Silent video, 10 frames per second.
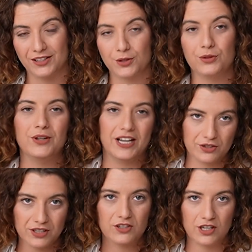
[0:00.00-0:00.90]
So you
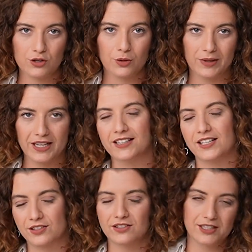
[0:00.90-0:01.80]
actually change your plan.
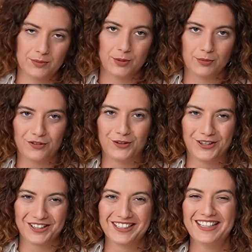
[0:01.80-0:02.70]
That's step number
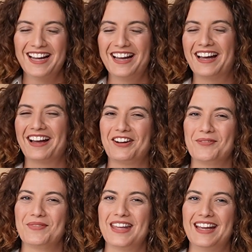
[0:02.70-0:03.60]
4.
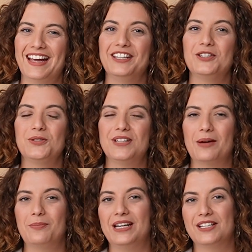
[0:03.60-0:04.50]
And you do
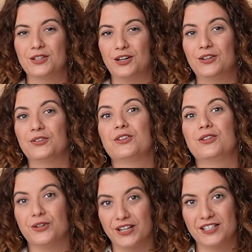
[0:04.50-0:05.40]
that based on
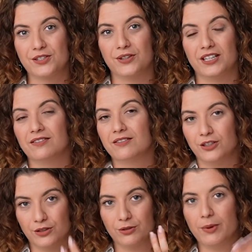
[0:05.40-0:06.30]
your history.
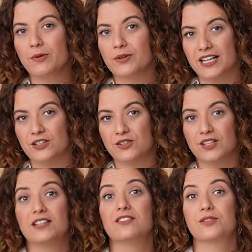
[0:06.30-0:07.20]
Remember what I just
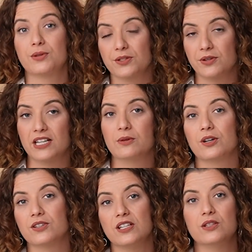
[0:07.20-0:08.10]
said. If strength training
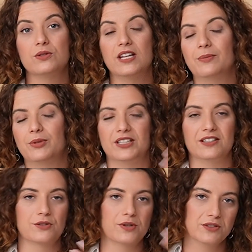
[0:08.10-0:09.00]
works, then do that. But
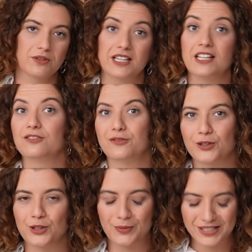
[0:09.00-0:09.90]
then strength training for
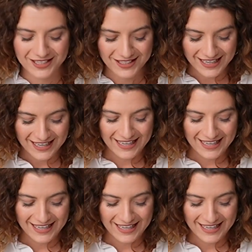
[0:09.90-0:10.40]
your business.